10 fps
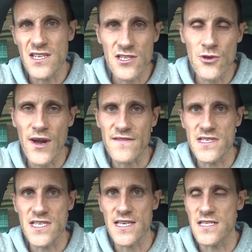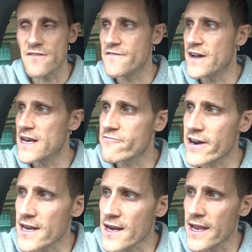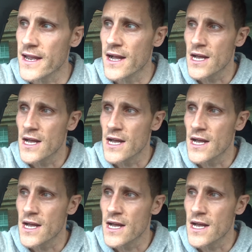You do have to test it fairly regularly.